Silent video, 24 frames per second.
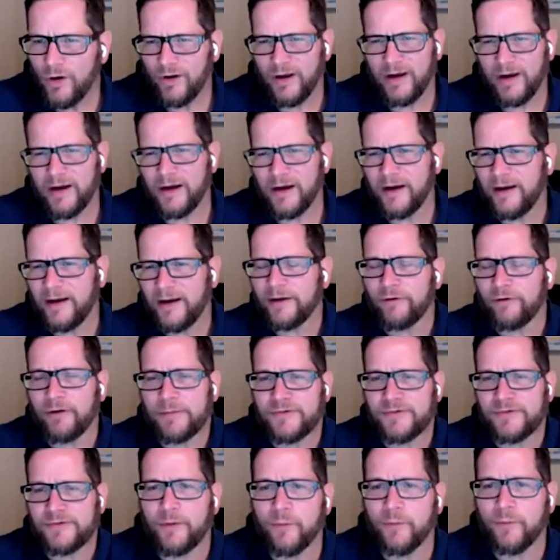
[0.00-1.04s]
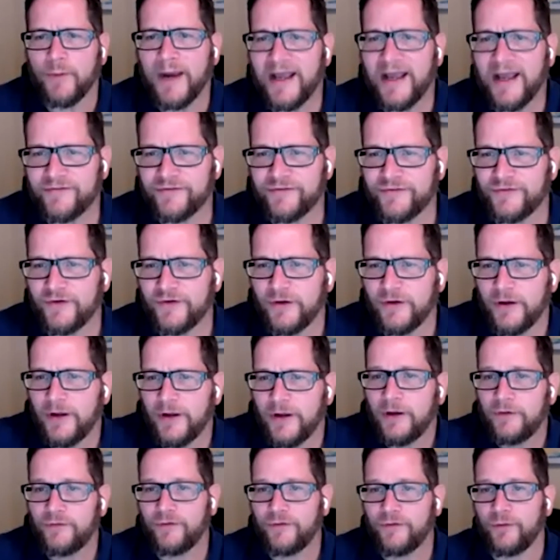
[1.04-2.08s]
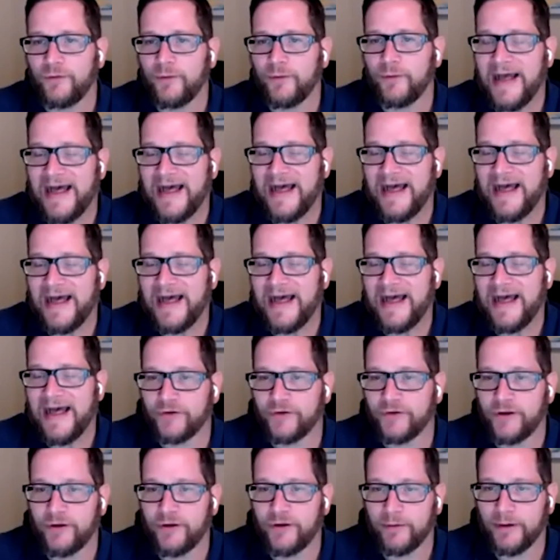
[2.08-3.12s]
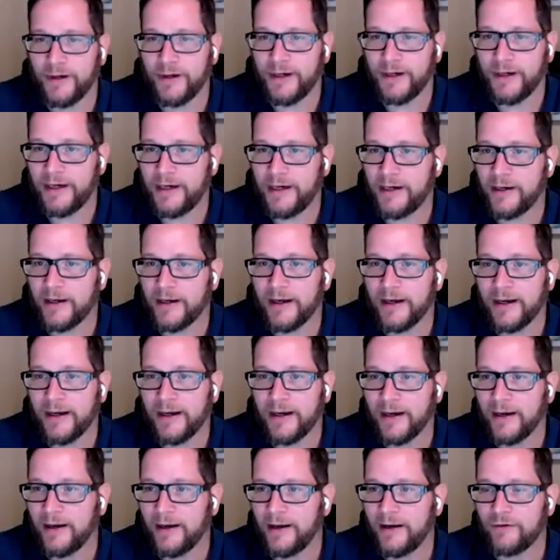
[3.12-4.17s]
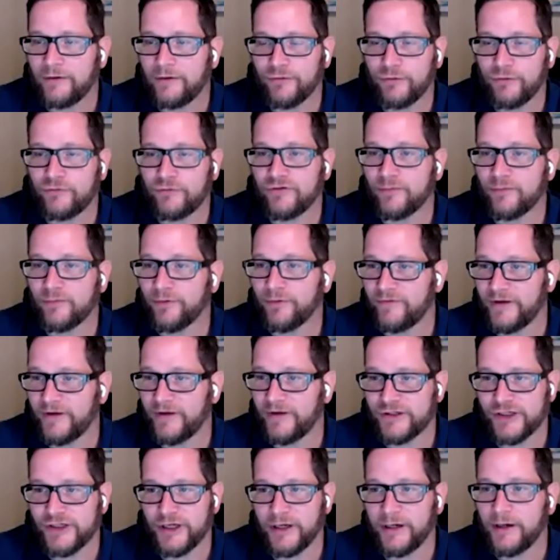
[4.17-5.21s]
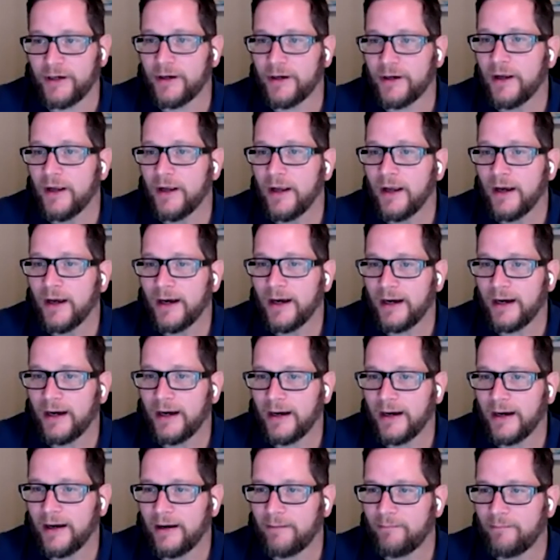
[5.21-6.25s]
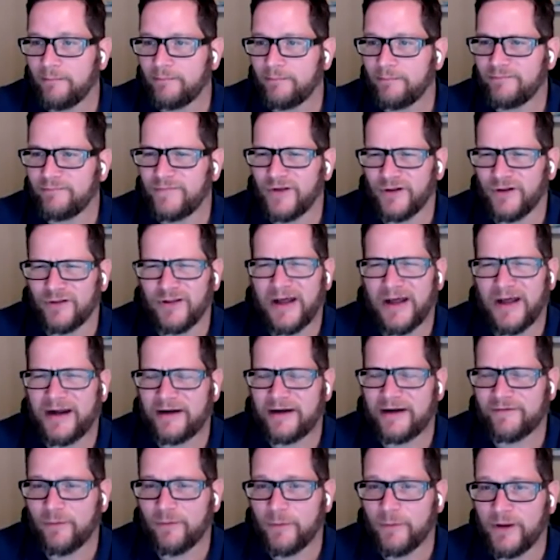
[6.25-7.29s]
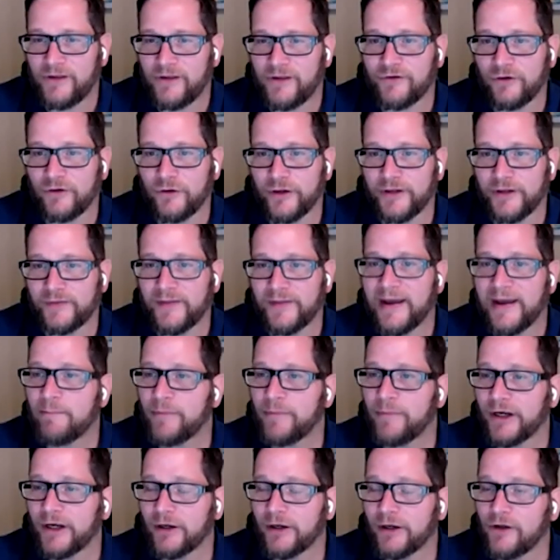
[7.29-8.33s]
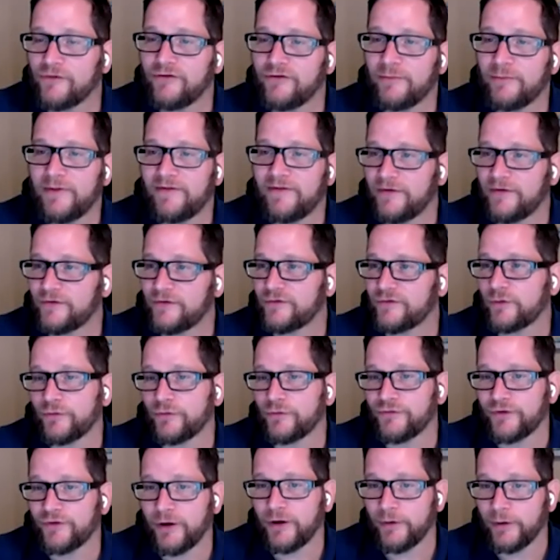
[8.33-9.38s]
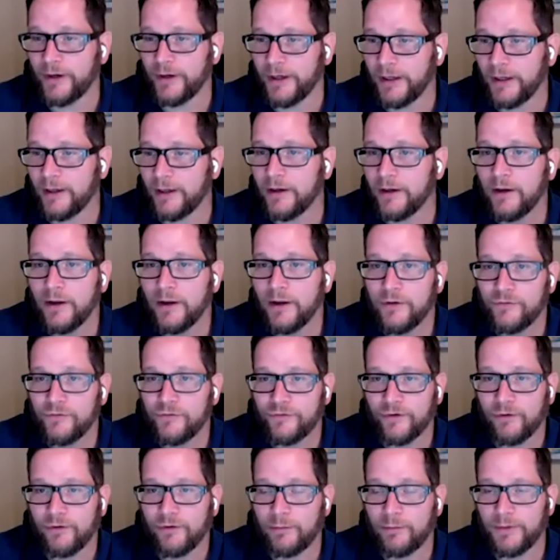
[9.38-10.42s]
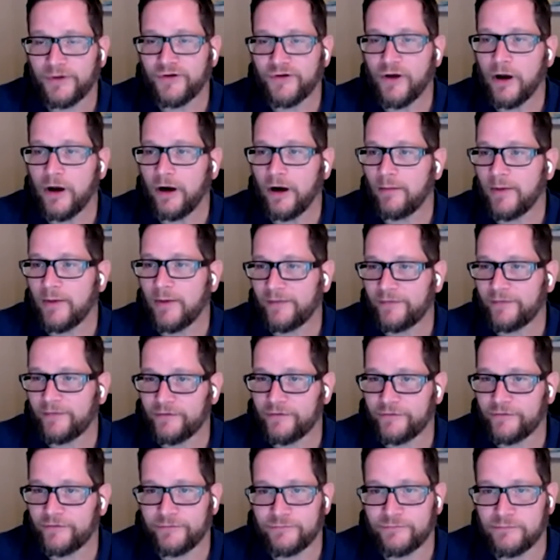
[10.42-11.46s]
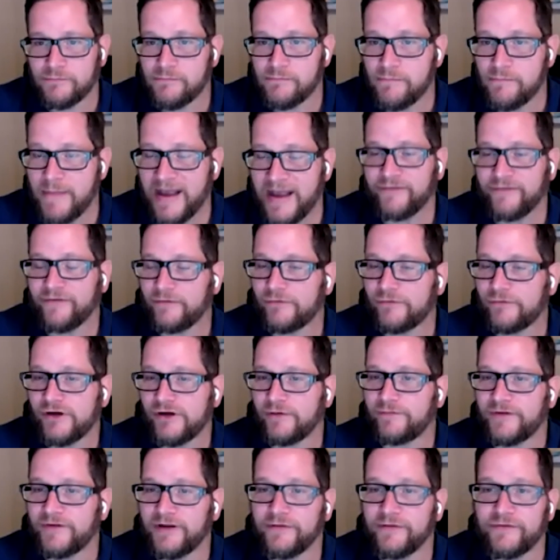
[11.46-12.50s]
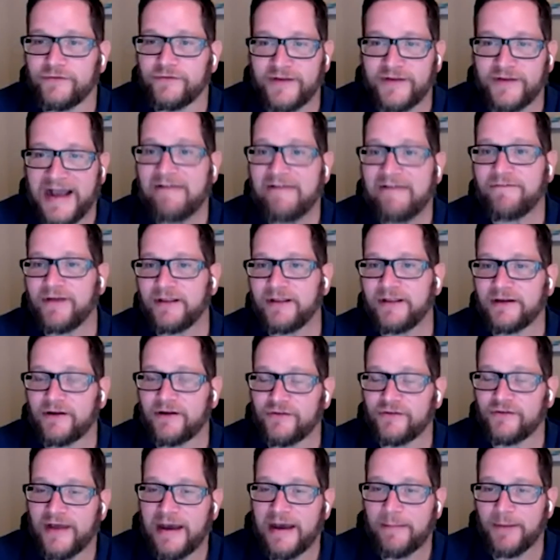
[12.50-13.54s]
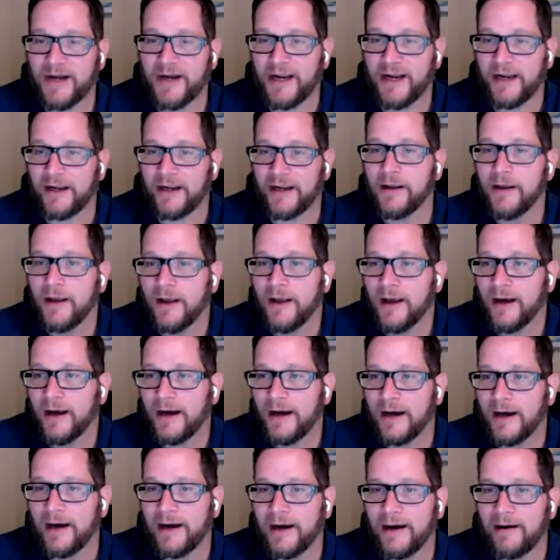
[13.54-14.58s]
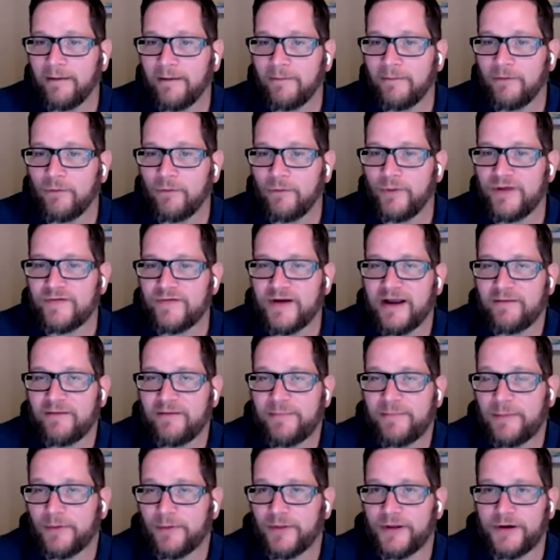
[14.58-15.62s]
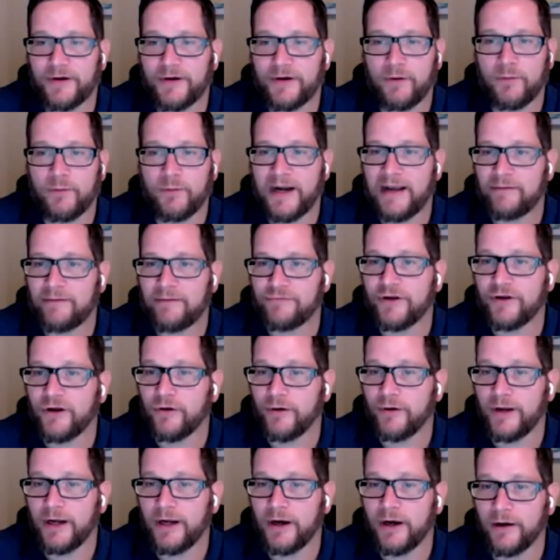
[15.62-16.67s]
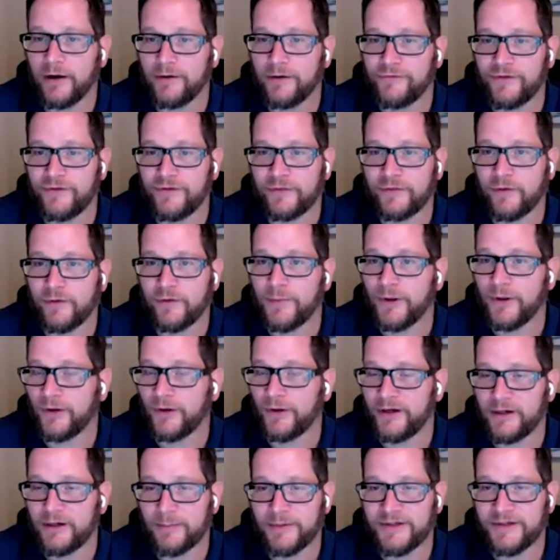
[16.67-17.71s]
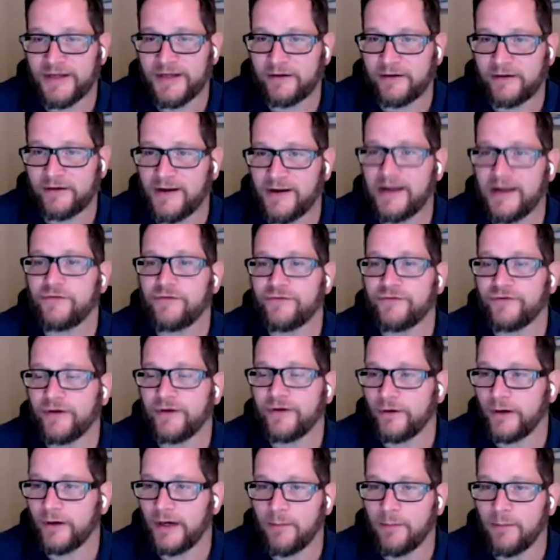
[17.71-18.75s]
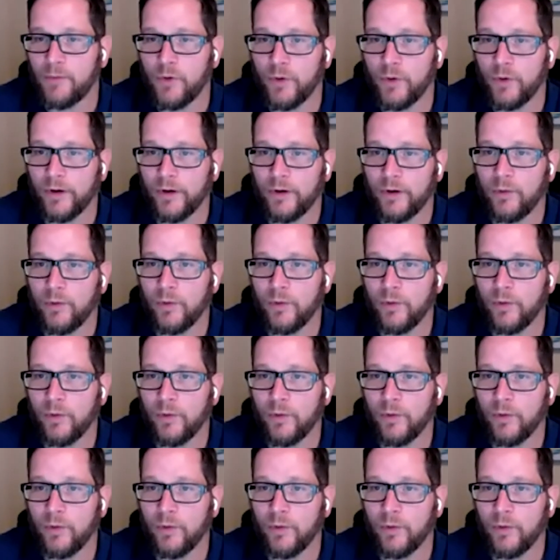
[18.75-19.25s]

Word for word: encryption at rest to add-on security, intrusion prevention, a lot of different ways to look at that, but it could also be physical security. So when we talk about this massive shift in staffing that is happening, we even have people that don't want to have security guards at their building to protect a data center anymore,